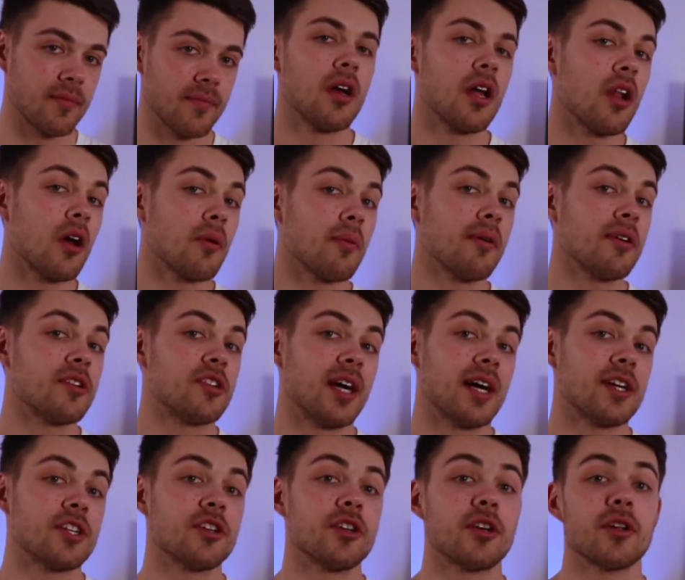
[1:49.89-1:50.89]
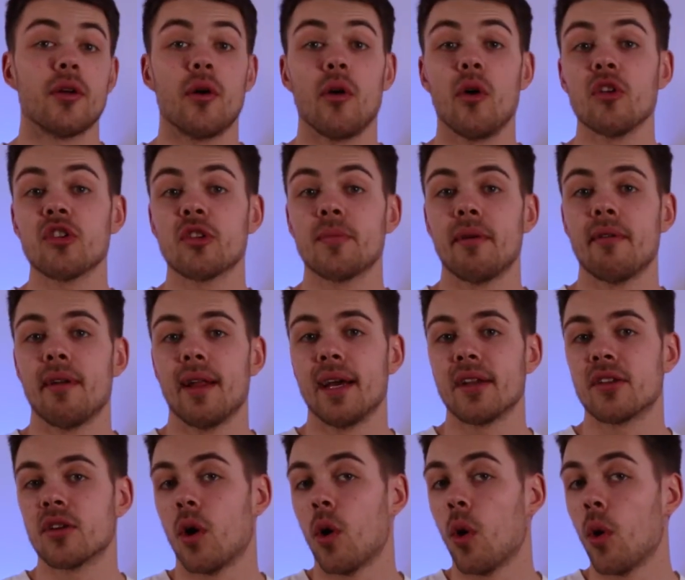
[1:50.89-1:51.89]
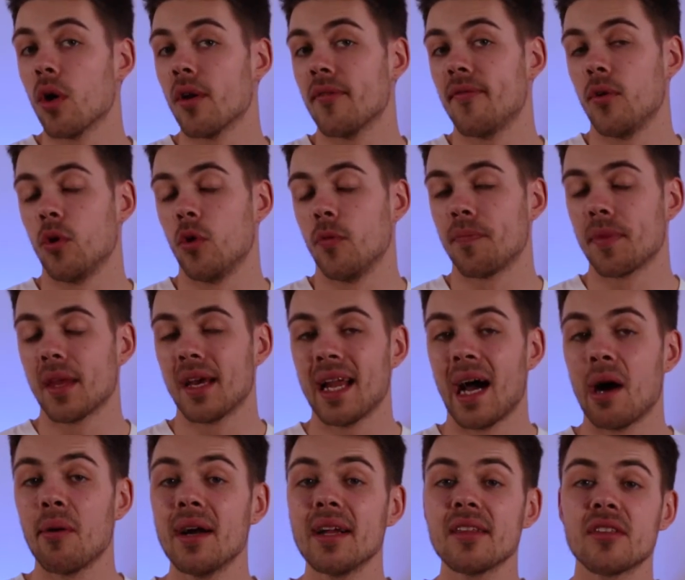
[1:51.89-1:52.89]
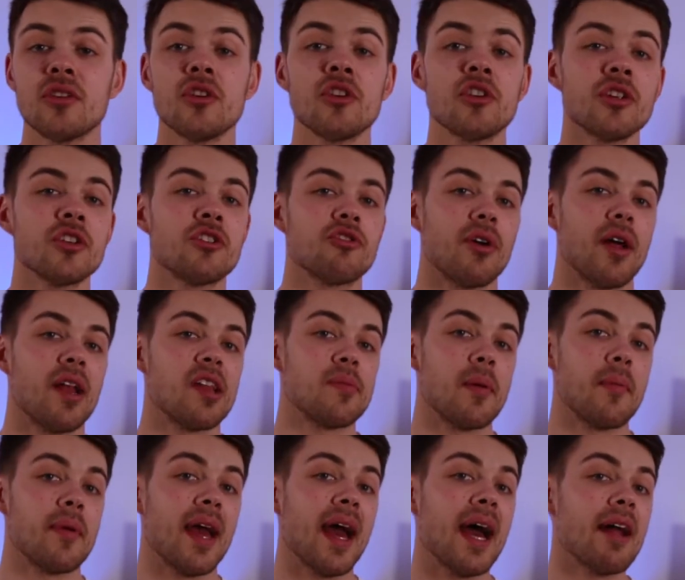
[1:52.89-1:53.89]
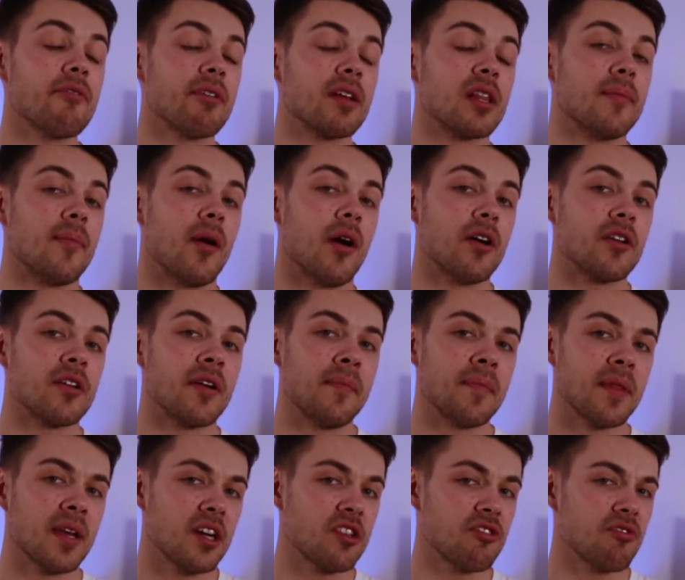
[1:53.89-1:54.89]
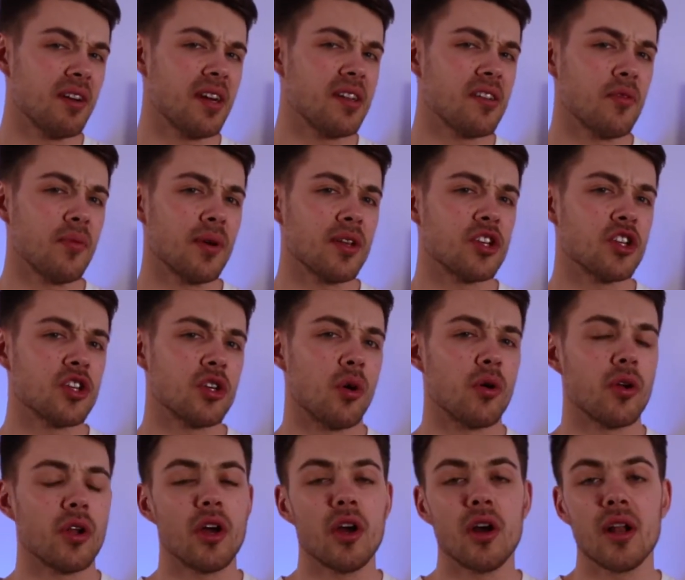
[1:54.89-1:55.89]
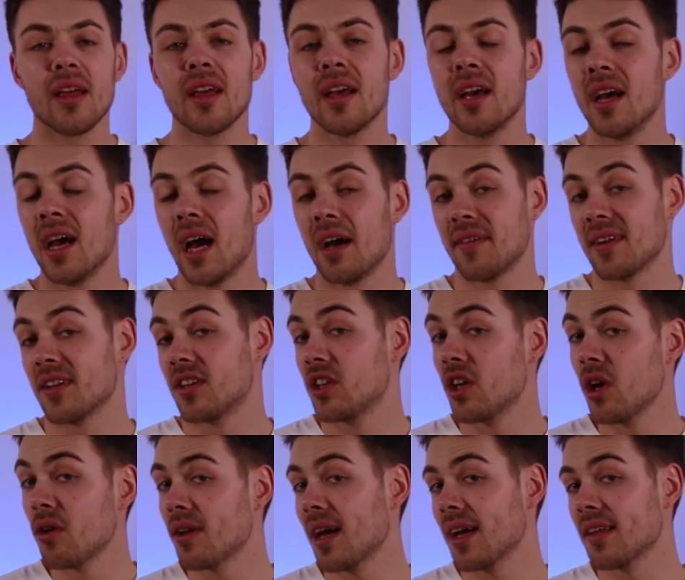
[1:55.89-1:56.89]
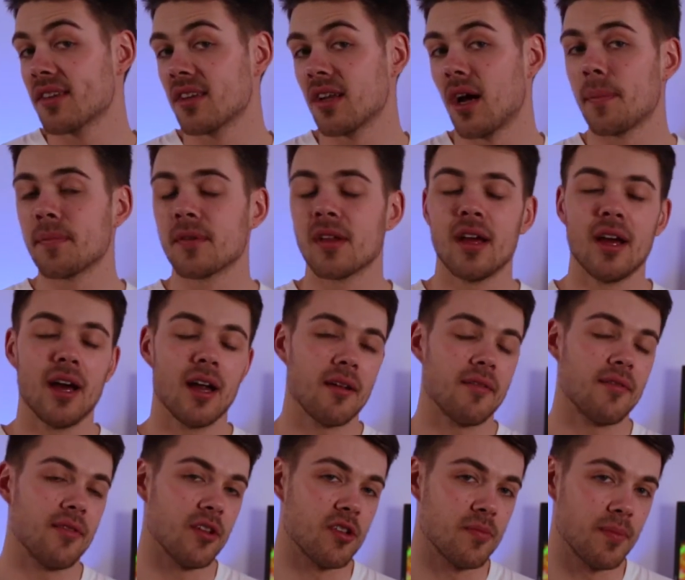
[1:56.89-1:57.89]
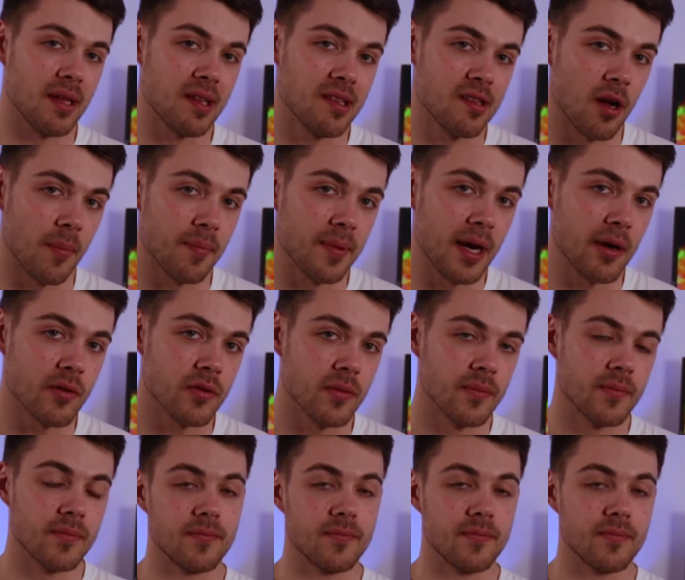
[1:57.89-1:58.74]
A long wick rejection can also be related to order flow and how institutional traders may be entering the market, as traders who went short early have had too tight stops and have thus been stopped out.